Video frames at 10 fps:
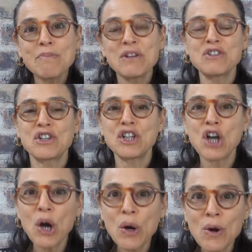There's a
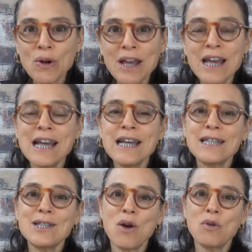code.
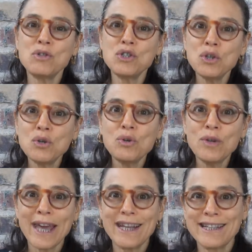So do
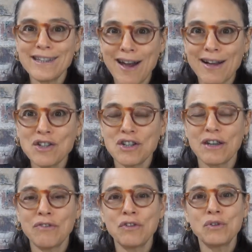get in touch
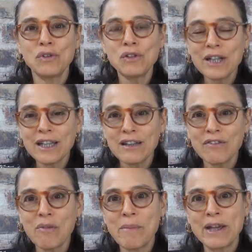if you look at the
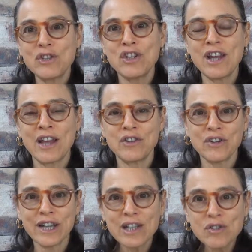information and
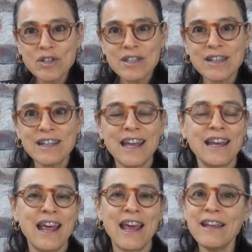you're interested
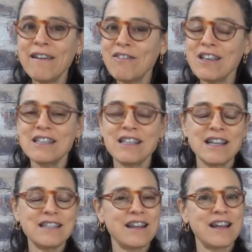and any of these
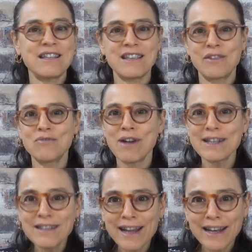things that I said
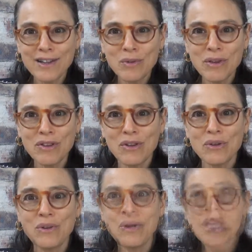resonated with
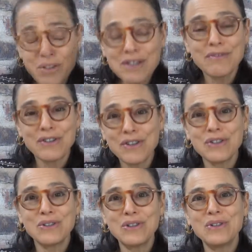you. Those of
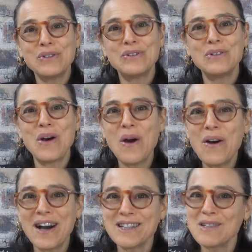you who know
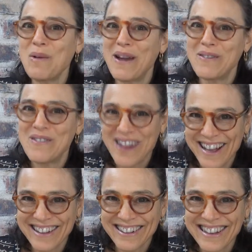us quite
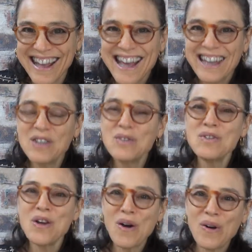well, you
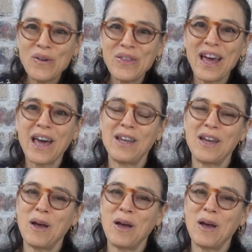know that